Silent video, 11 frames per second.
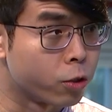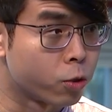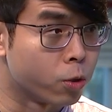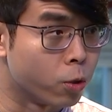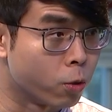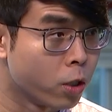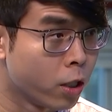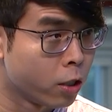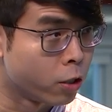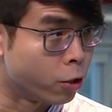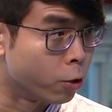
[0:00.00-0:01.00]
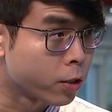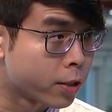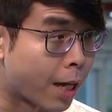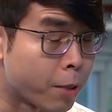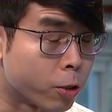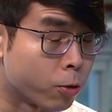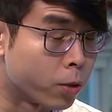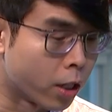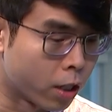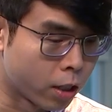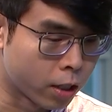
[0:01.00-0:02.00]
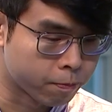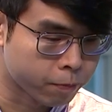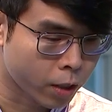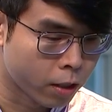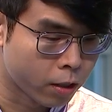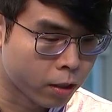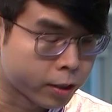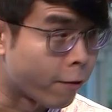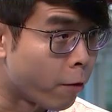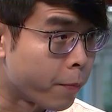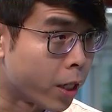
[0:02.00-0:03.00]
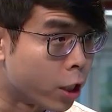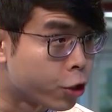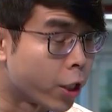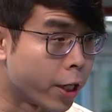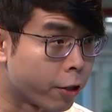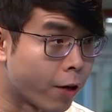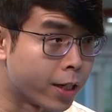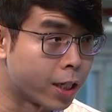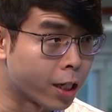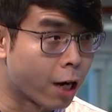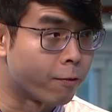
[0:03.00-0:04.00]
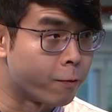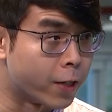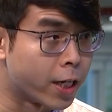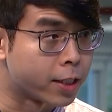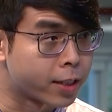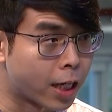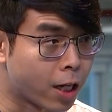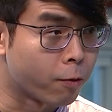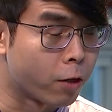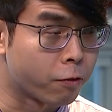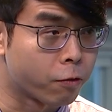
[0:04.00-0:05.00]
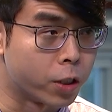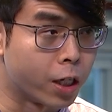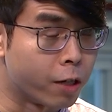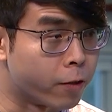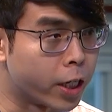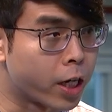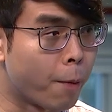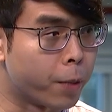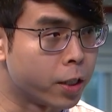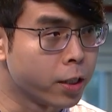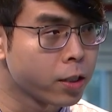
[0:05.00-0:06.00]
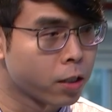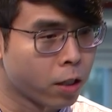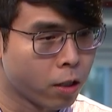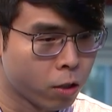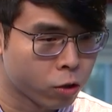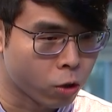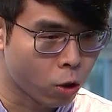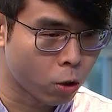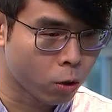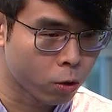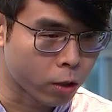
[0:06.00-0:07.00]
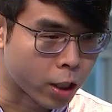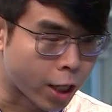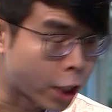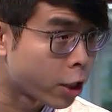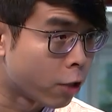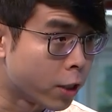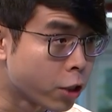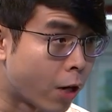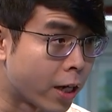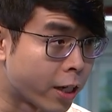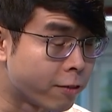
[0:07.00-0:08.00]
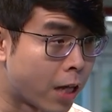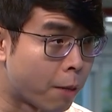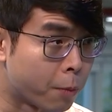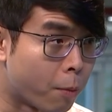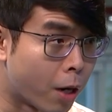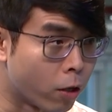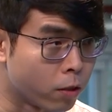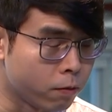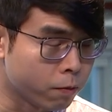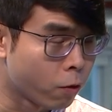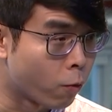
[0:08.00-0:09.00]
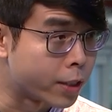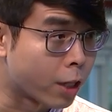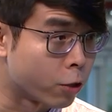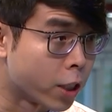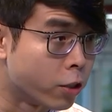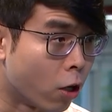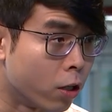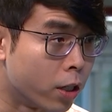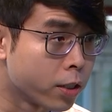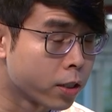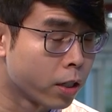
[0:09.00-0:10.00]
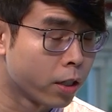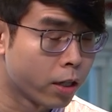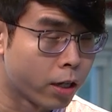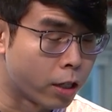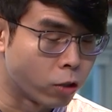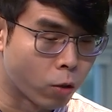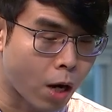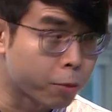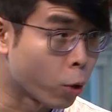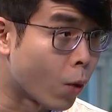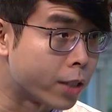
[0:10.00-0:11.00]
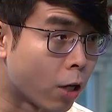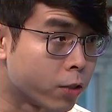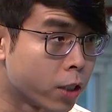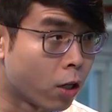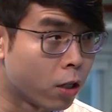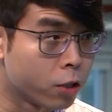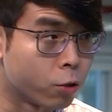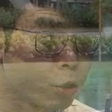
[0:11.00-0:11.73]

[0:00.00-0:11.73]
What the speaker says: to tap into the 7 million trade-in grant that the government has set with food delivery companies. So in a nutshell, this grant gives them about $1,000, up to $1,000 to